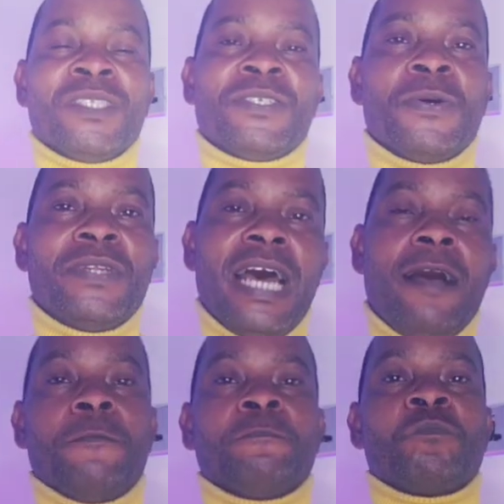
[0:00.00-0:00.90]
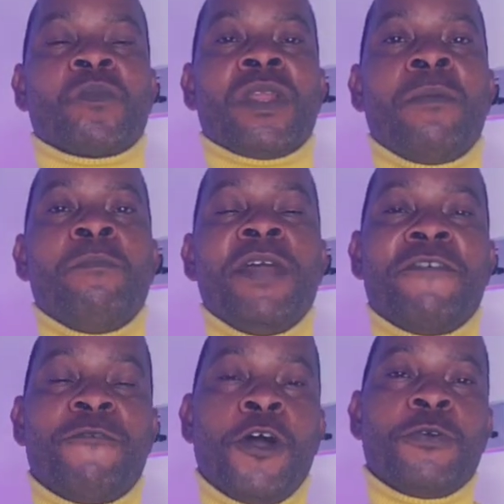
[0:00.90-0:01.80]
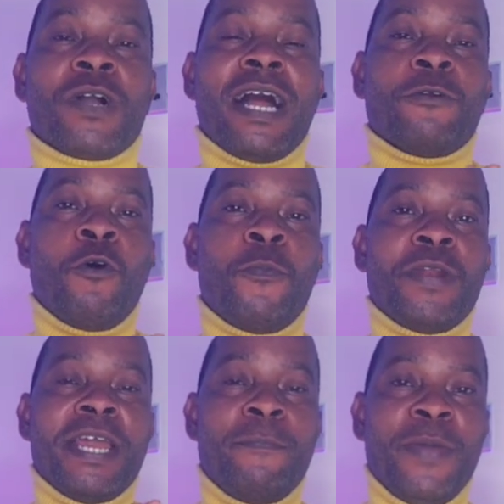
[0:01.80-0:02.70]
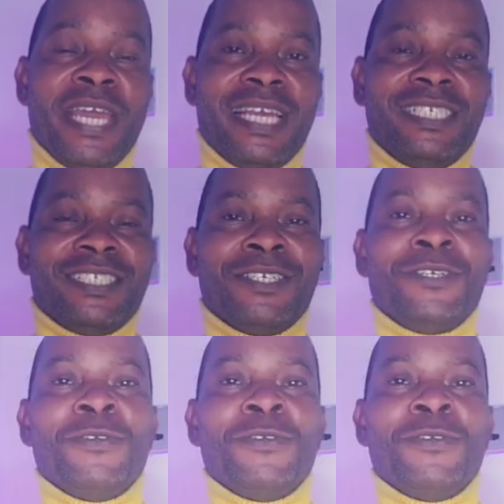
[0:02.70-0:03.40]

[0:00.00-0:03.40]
So now, before you can open a page,